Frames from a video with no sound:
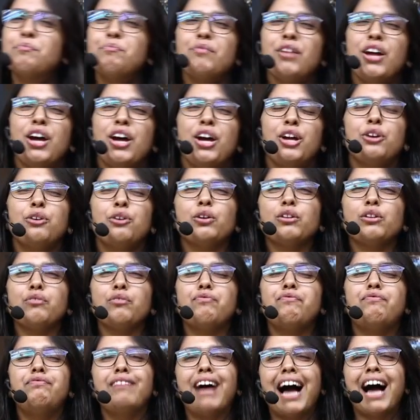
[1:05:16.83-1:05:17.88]
the
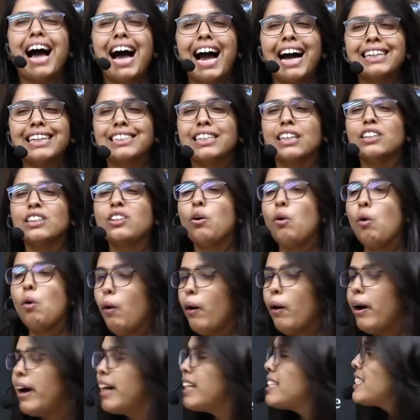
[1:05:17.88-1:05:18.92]
fats and the
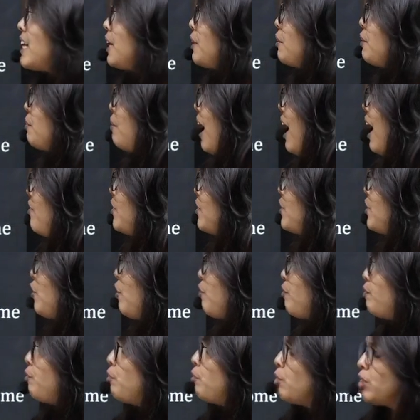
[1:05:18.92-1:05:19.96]
oils that you have in your
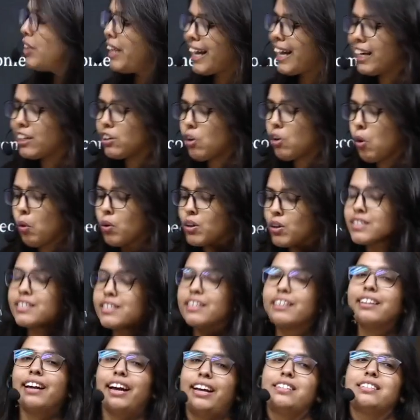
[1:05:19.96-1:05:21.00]
food, they get
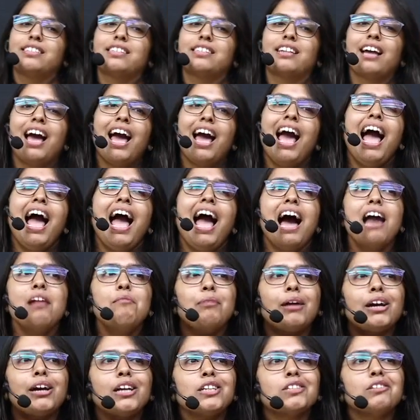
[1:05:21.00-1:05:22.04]
oxidized. And because
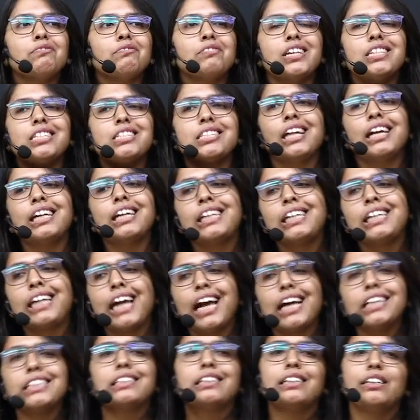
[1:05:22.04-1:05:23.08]
of this, they
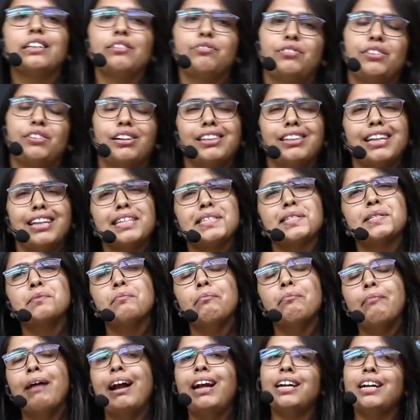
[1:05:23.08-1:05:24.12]
taste different, they
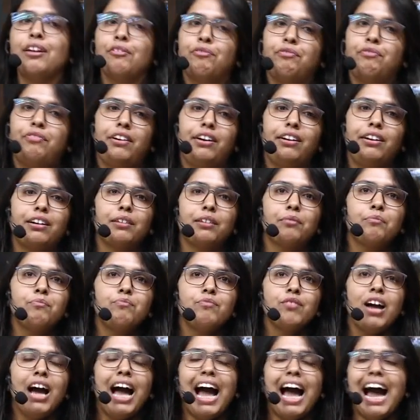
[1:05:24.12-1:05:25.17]
smell different,
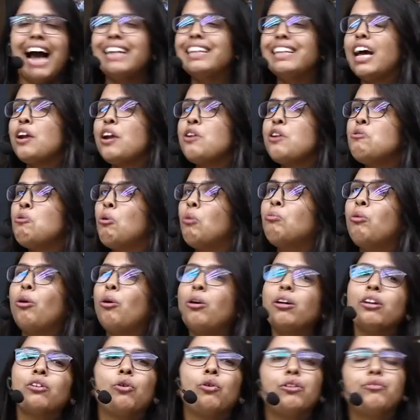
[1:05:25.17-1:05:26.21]
and they are no more
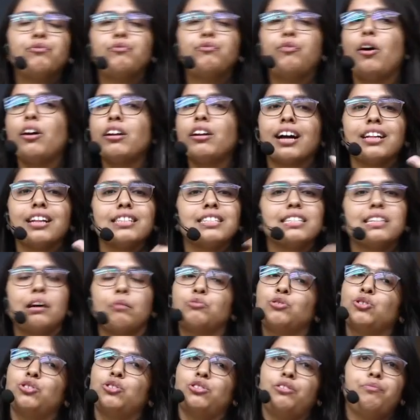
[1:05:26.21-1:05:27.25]
good for
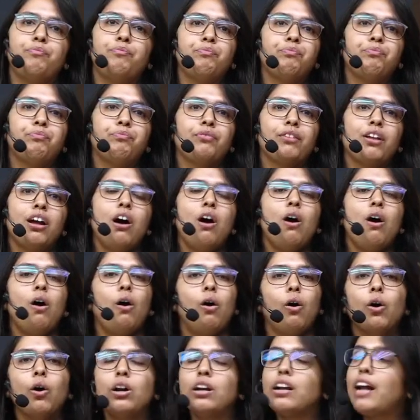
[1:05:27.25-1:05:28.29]
consumption. All
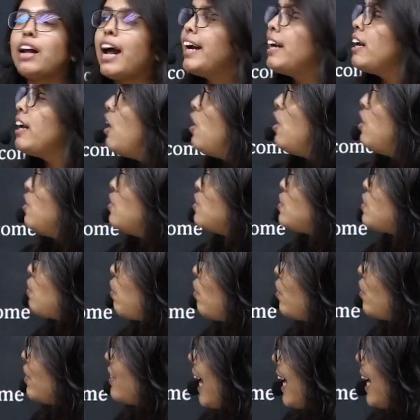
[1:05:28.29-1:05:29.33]
right. So
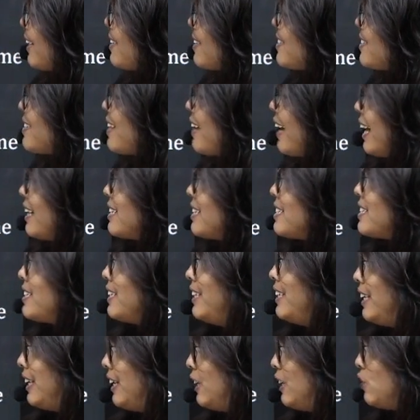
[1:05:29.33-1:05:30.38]
that is
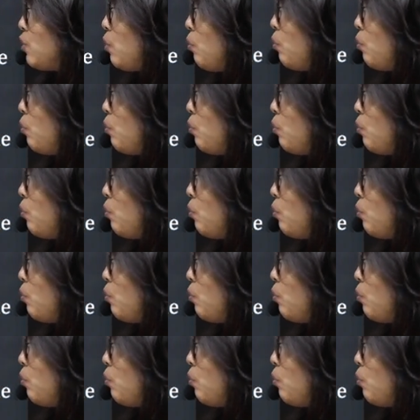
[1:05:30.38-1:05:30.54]
rancidity. So what